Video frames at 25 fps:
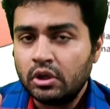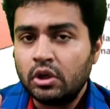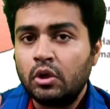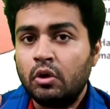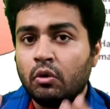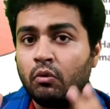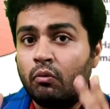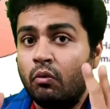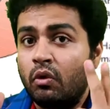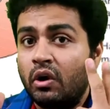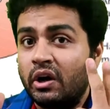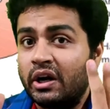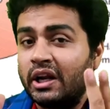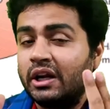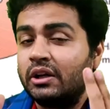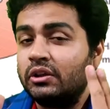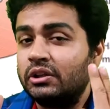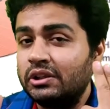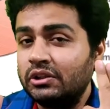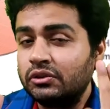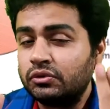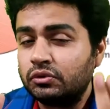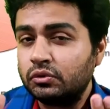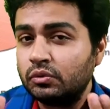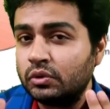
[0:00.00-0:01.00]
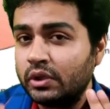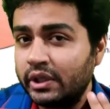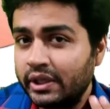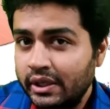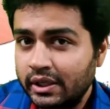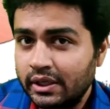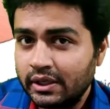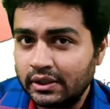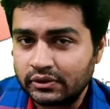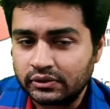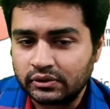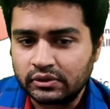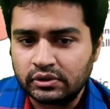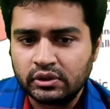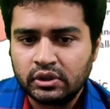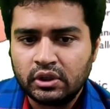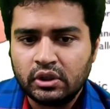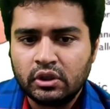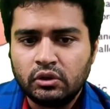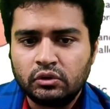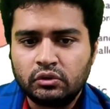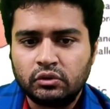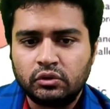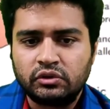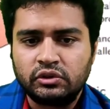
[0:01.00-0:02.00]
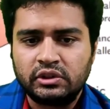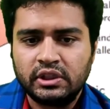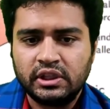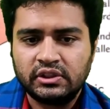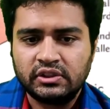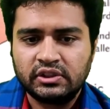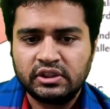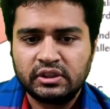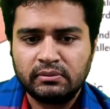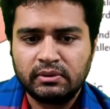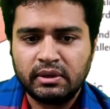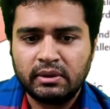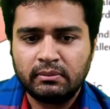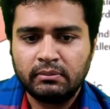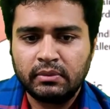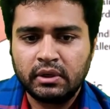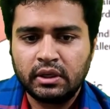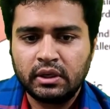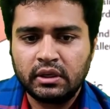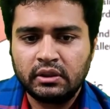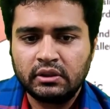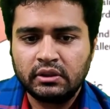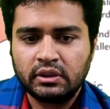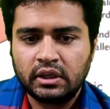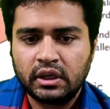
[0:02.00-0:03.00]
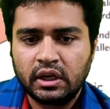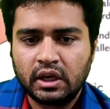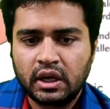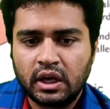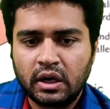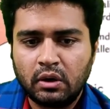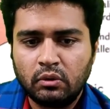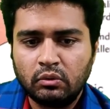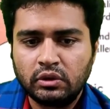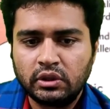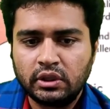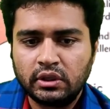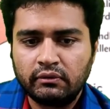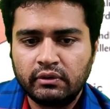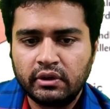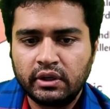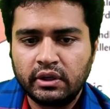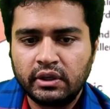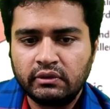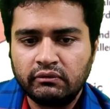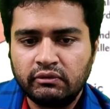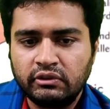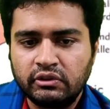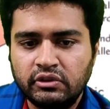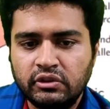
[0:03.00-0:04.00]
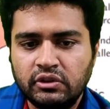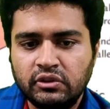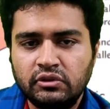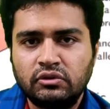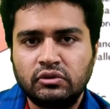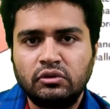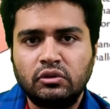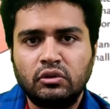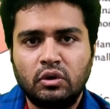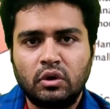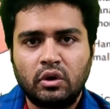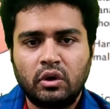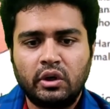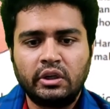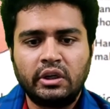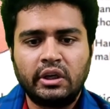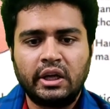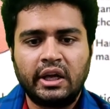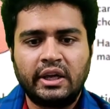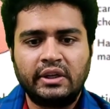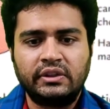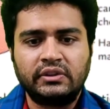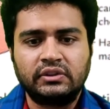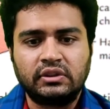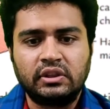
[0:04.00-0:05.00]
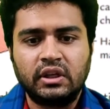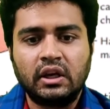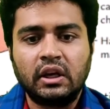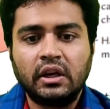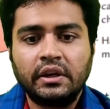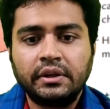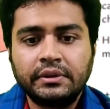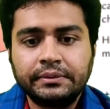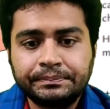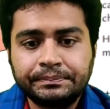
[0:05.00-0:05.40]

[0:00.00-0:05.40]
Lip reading: What are these 2 layers? So just remember the outer one, which is known as the